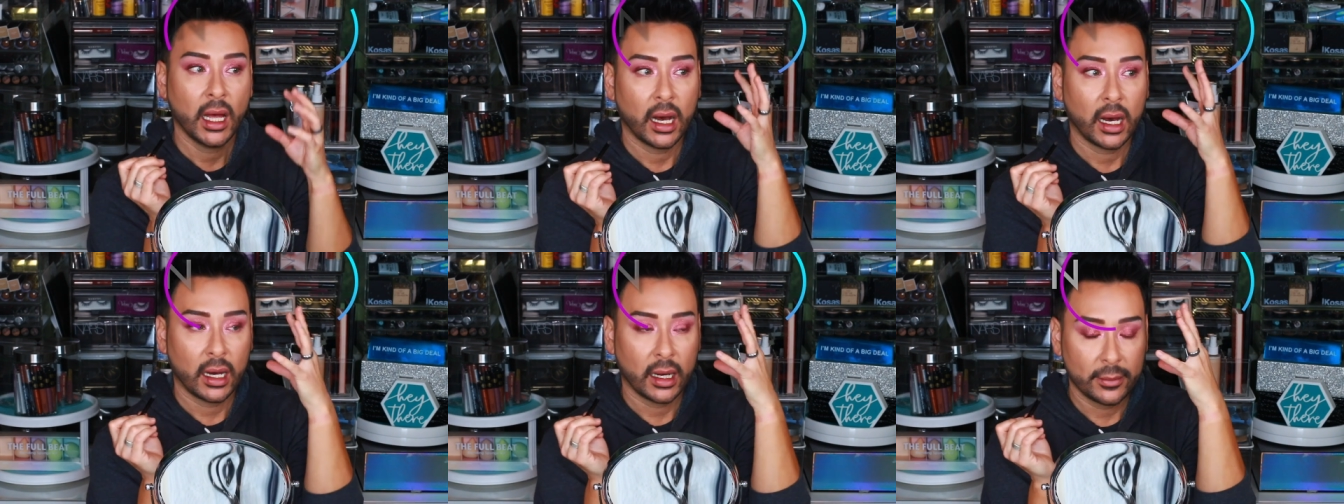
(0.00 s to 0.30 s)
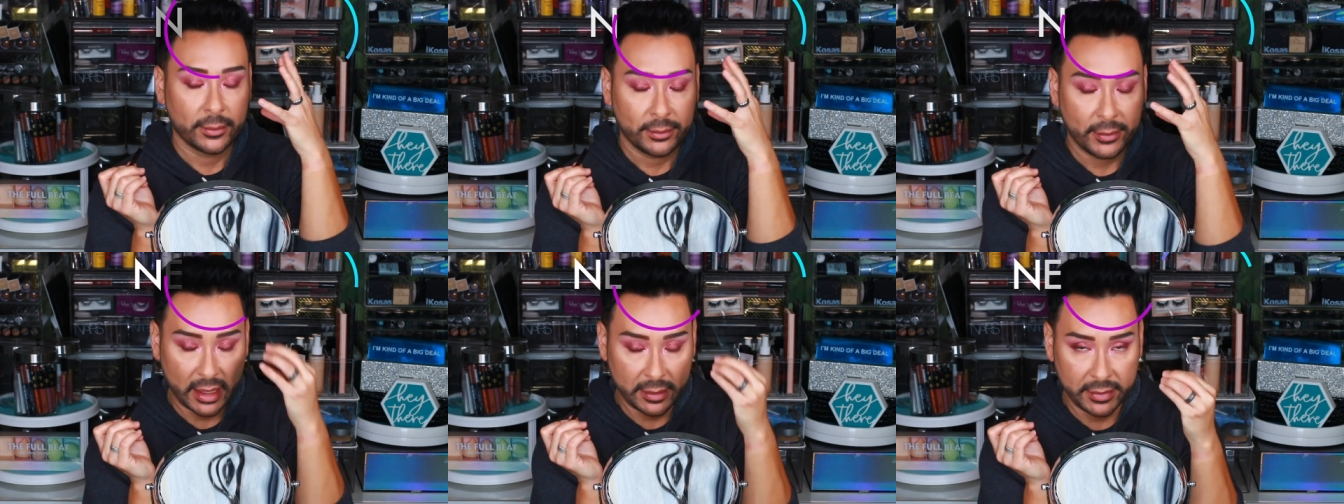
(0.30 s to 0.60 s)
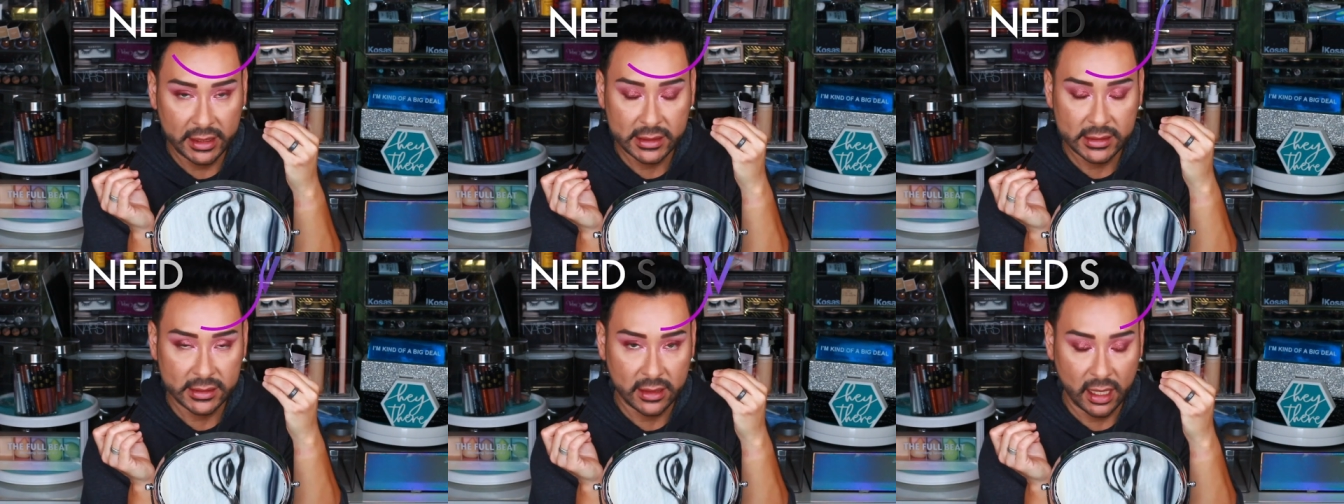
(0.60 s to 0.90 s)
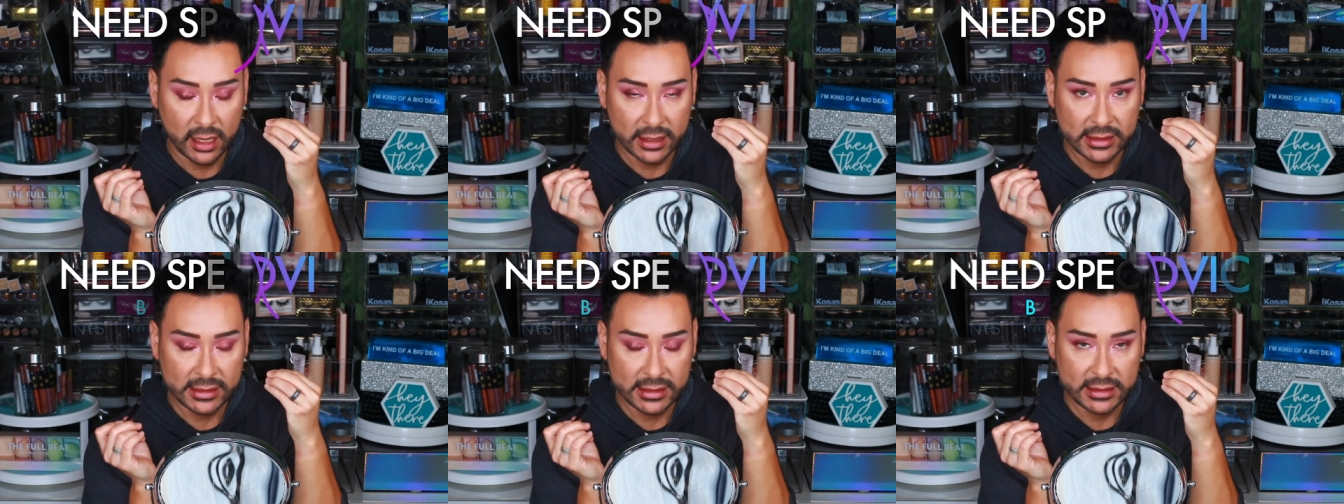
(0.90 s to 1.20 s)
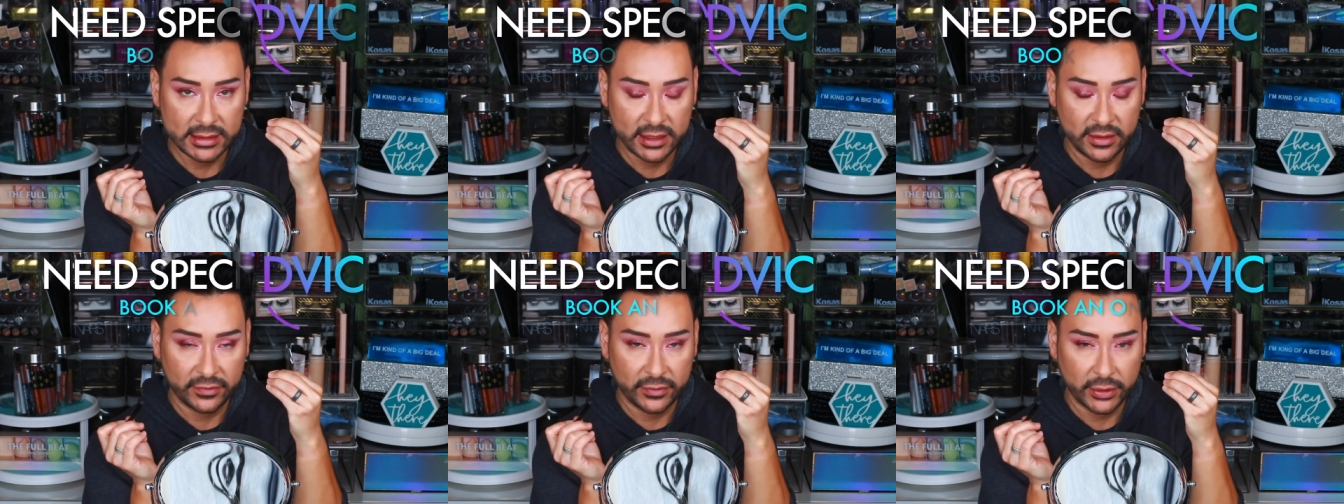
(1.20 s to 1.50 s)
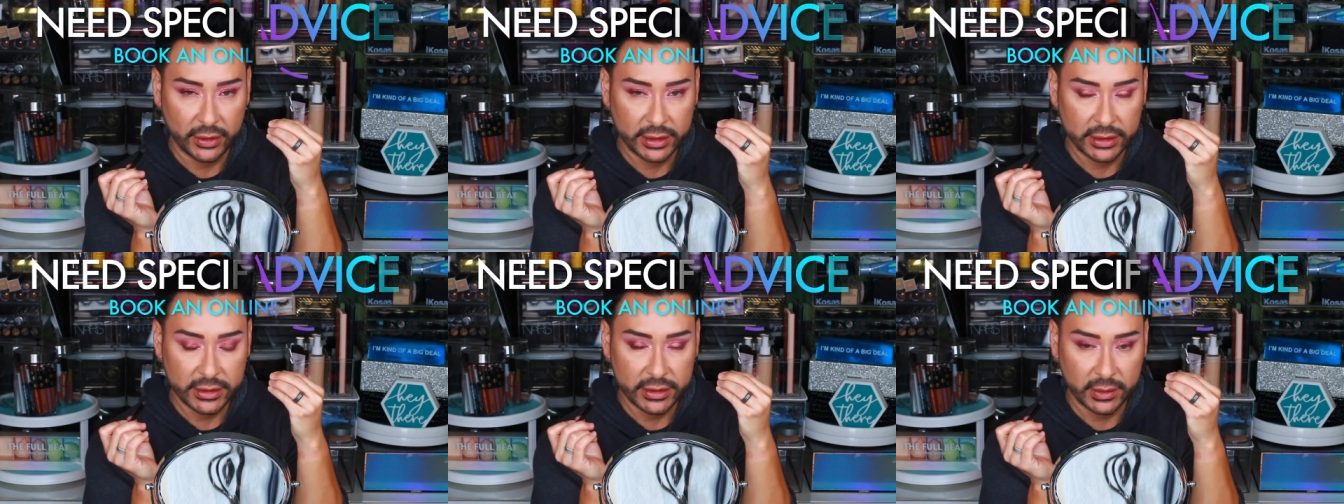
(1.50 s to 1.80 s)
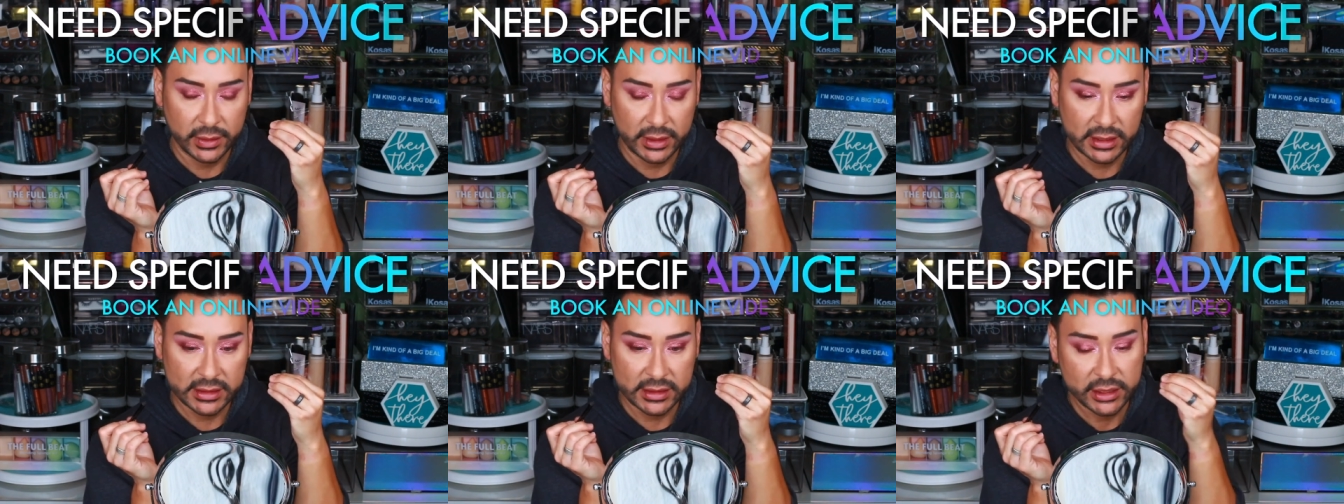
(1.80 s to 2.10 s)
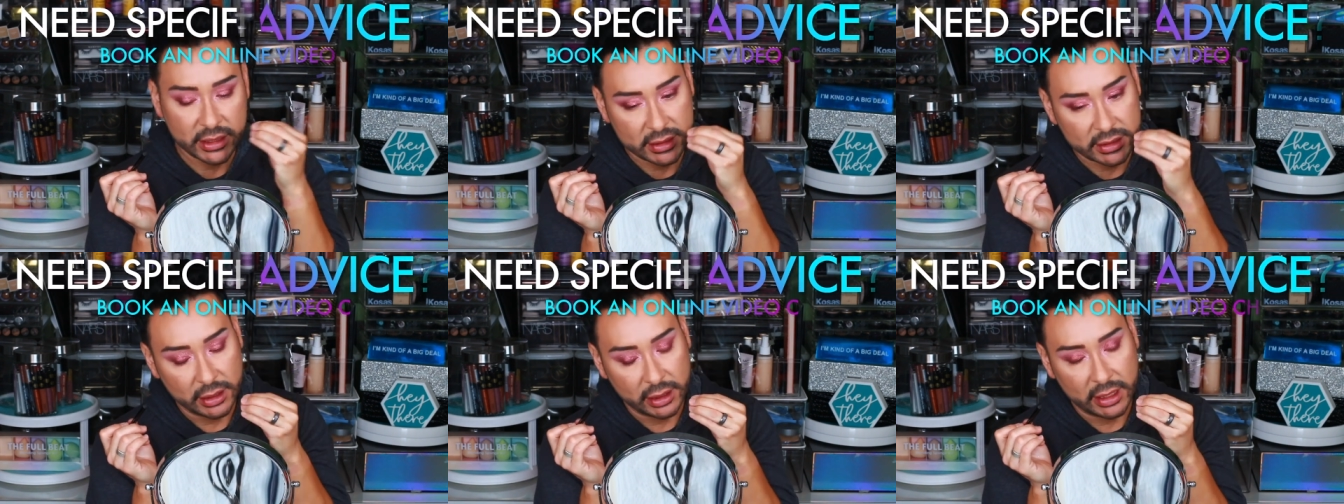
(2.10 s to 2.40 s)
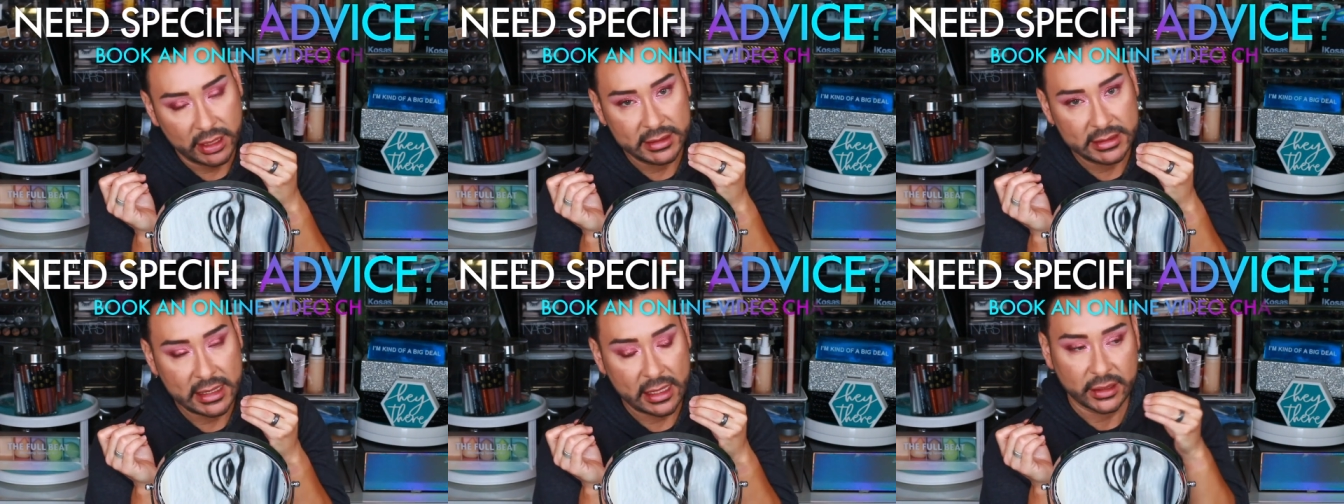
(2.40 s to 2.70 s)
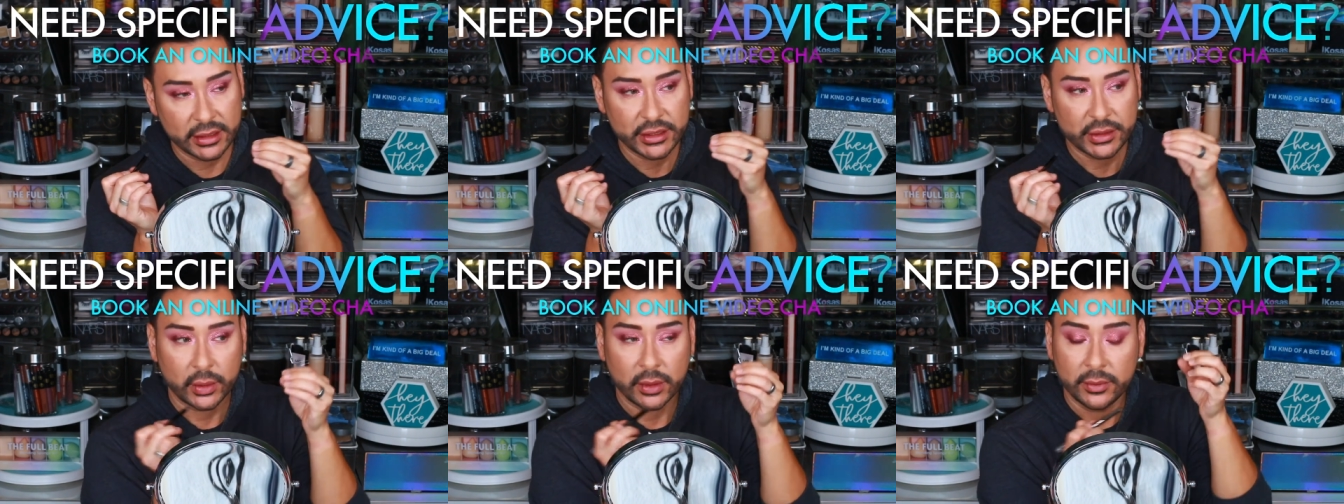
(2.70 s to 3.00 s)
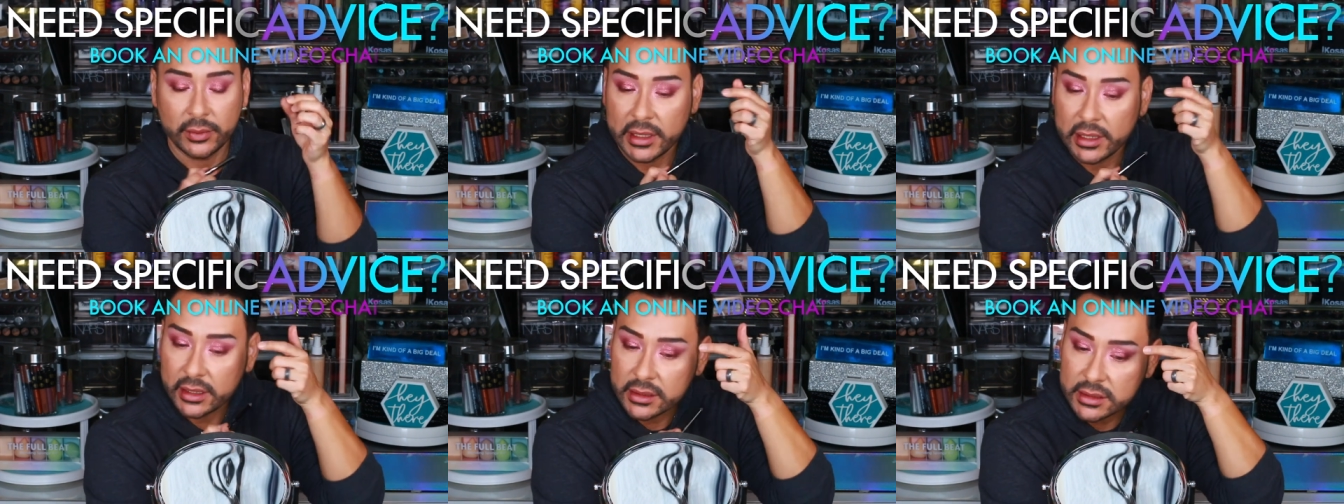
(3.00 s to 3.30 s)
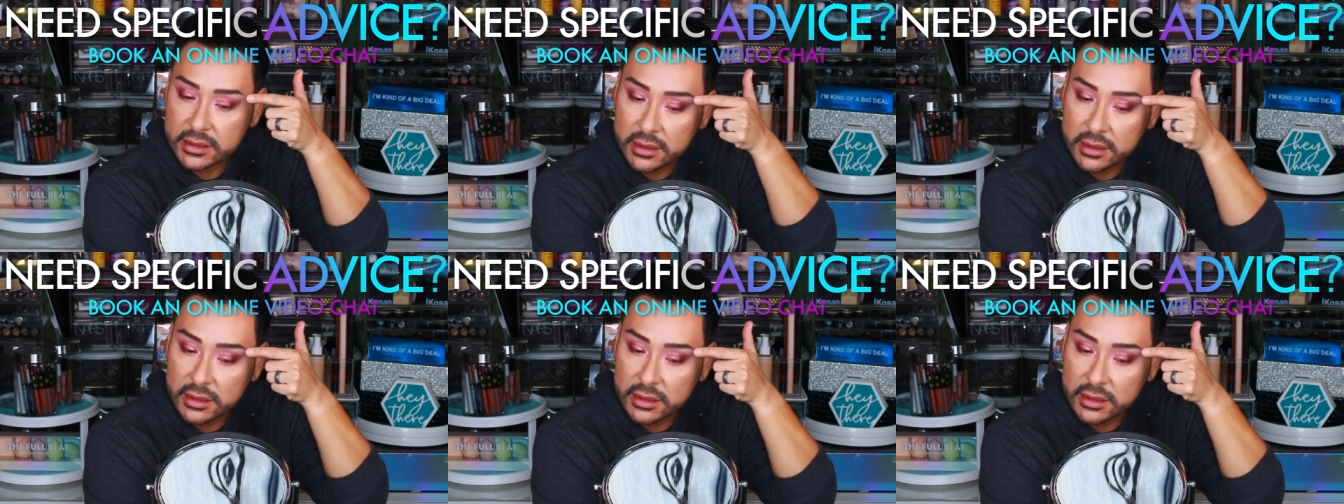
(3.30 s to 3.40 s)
um, maybe it's not as easy for you to do this just looking down into a mirror,